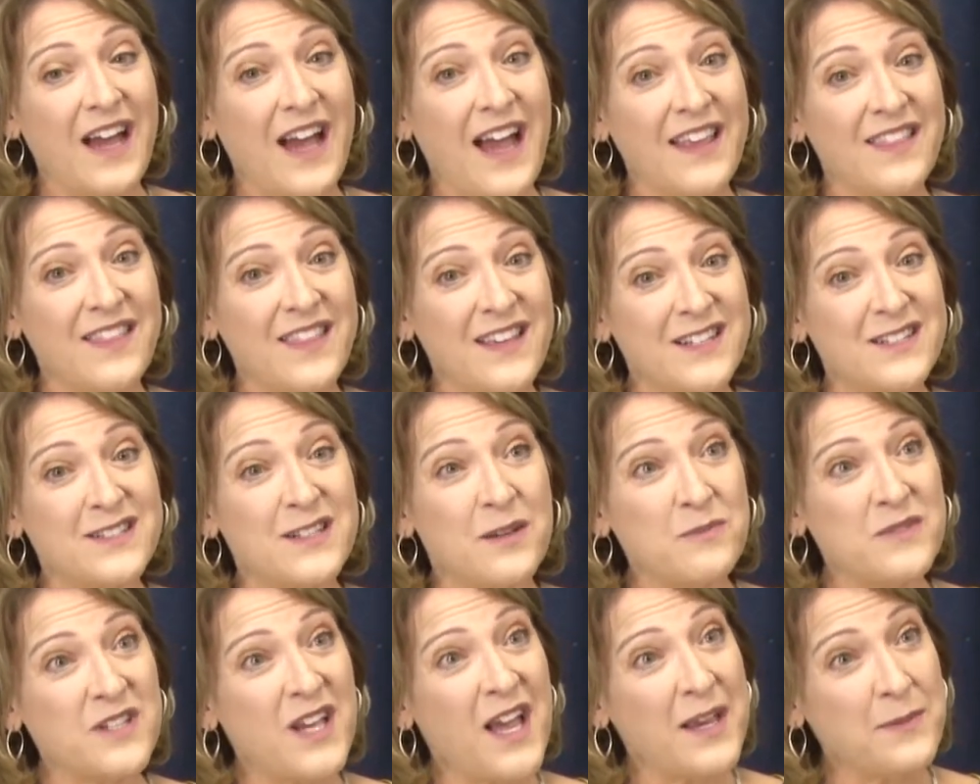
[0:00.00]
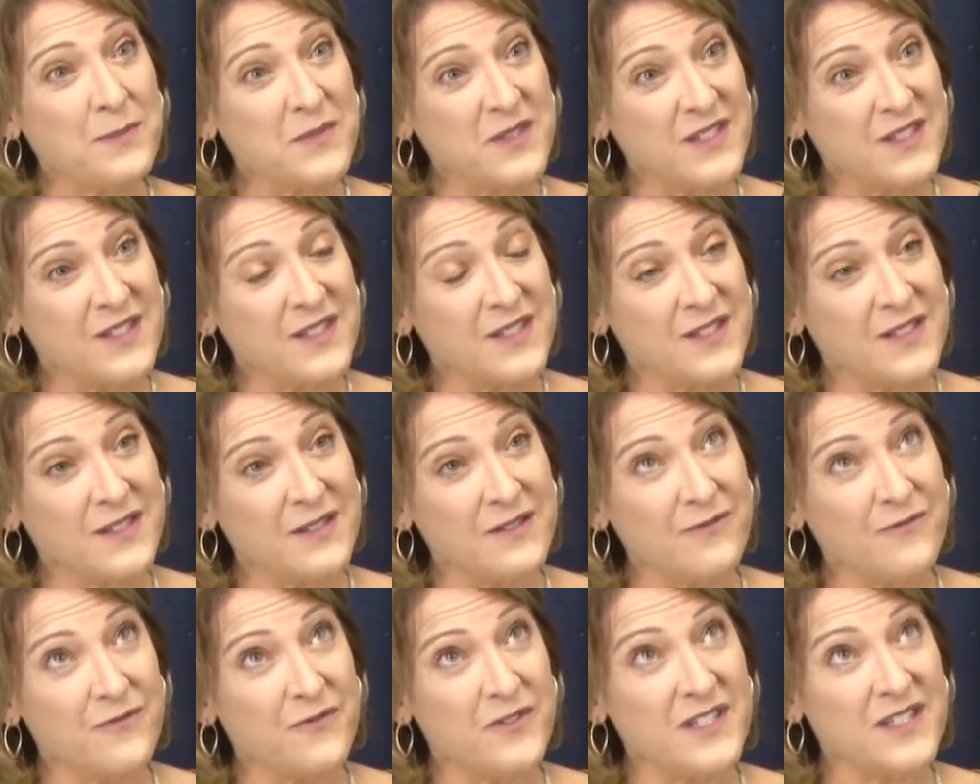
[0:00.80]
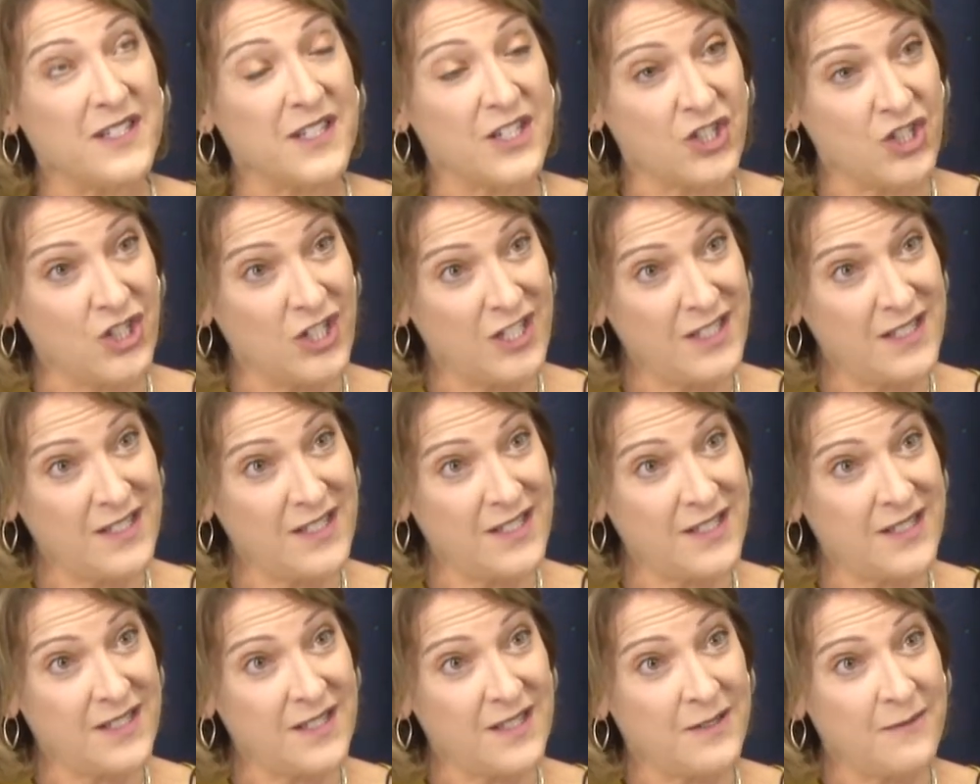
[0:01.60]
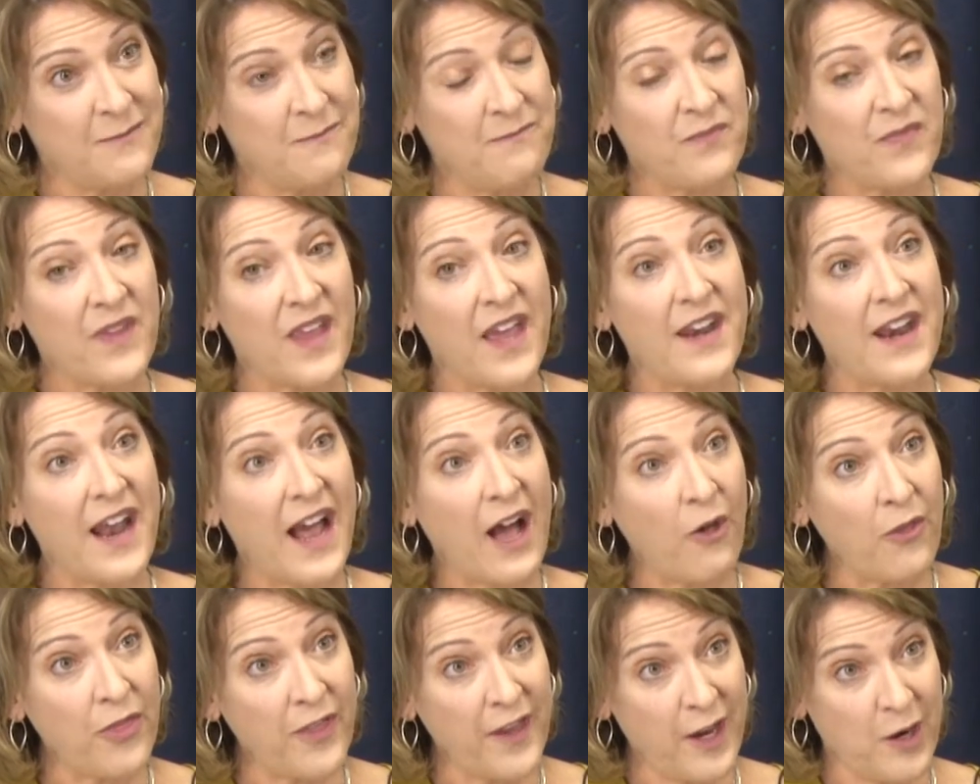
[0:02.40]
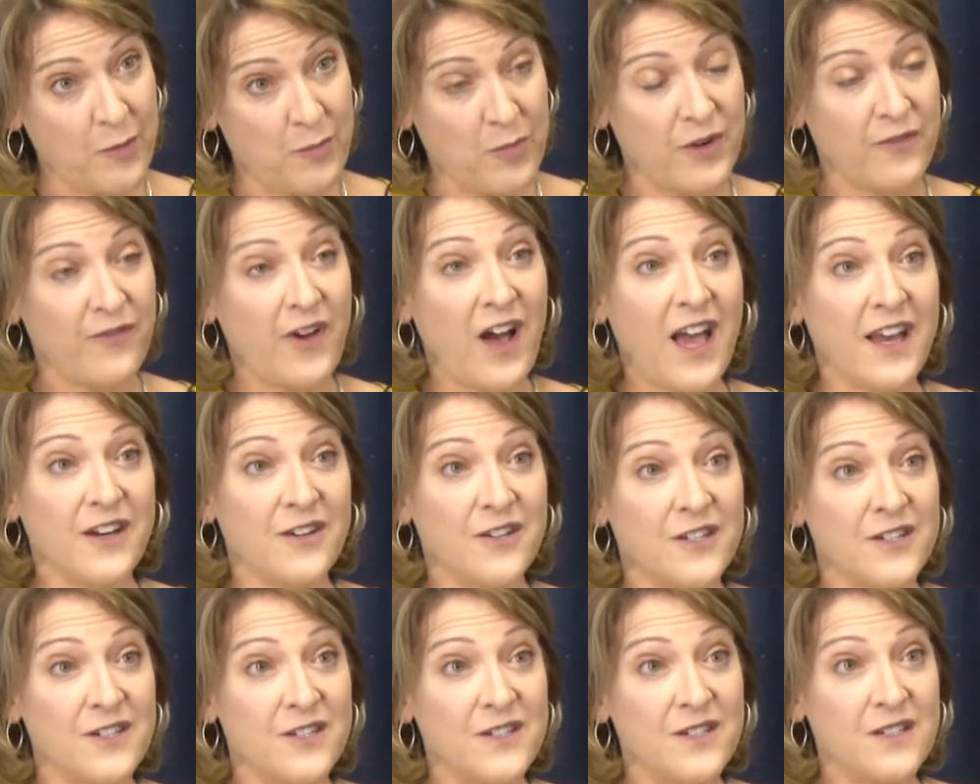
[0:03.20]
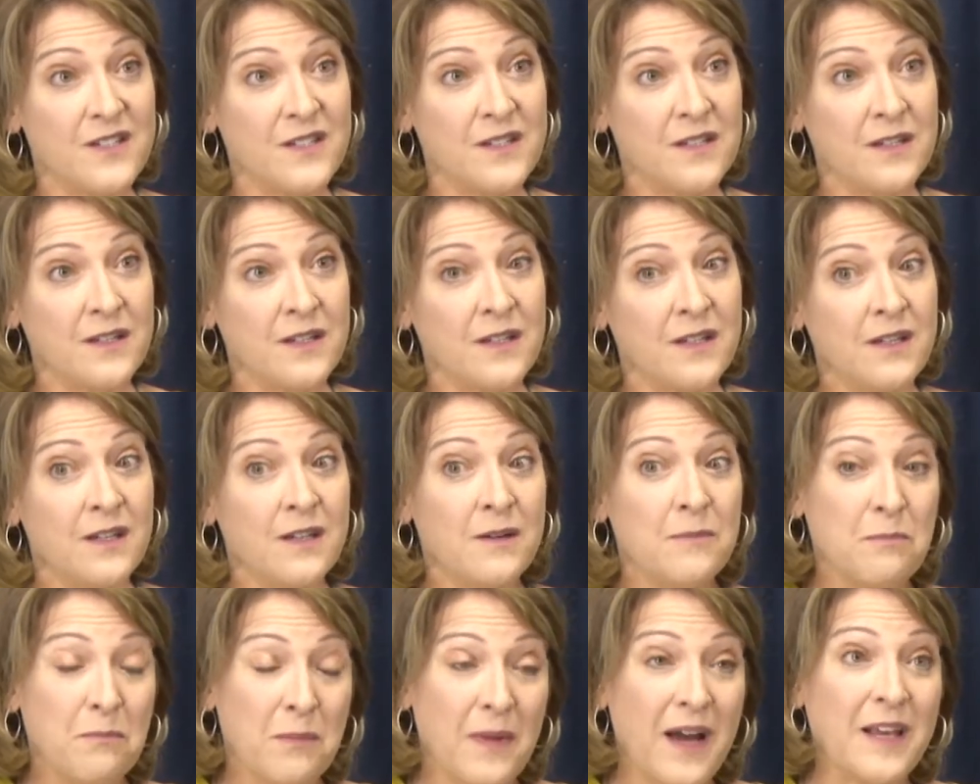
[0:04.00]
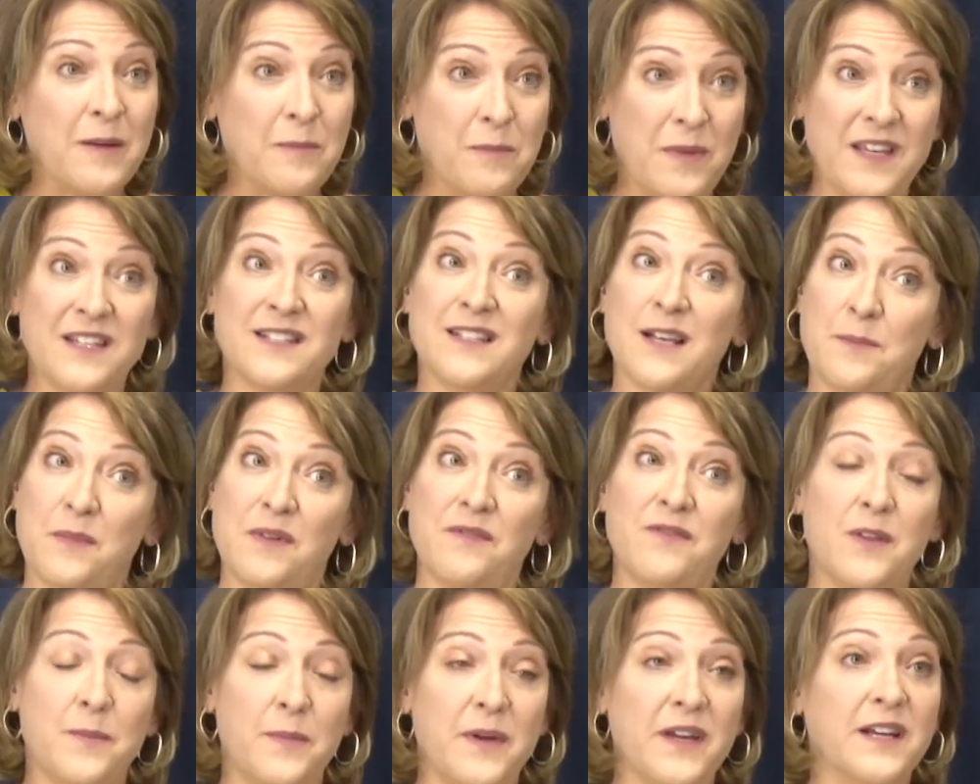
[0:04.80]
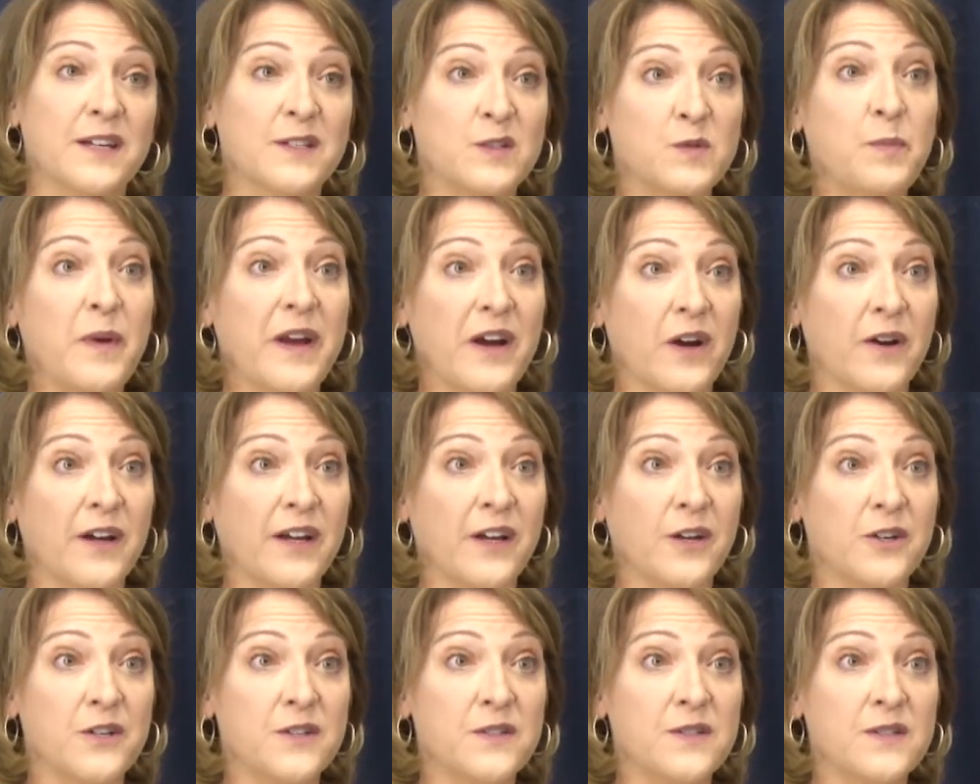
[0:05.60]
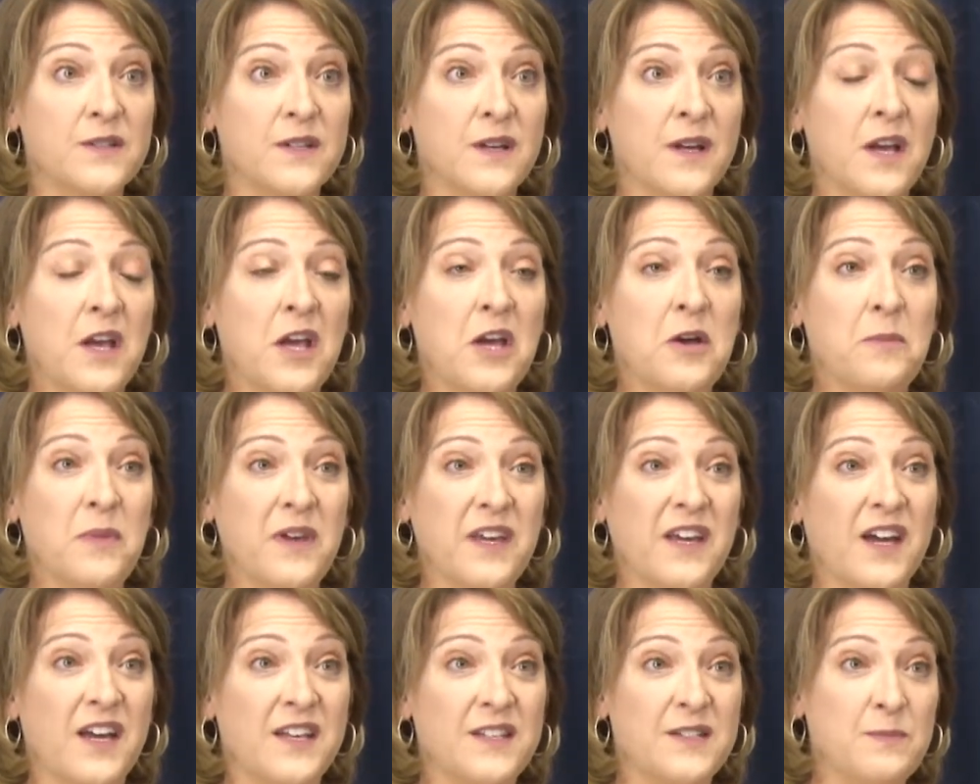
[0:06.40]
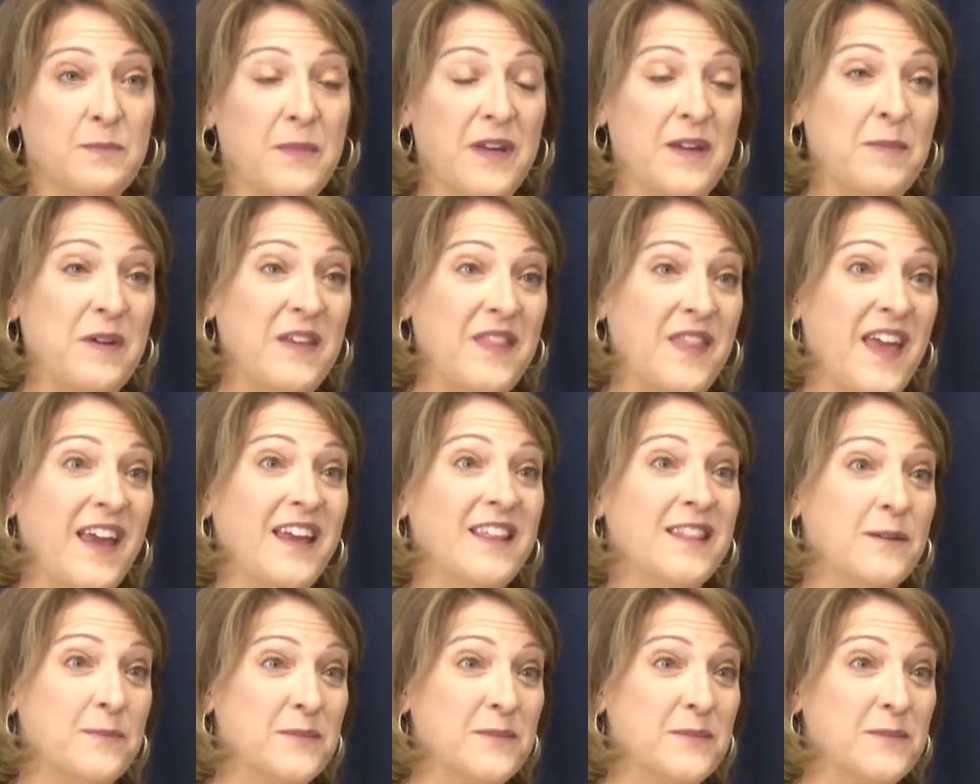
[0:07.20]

I think sometimes physicians and healthcare providers might be some of the biggest barriers because maybe they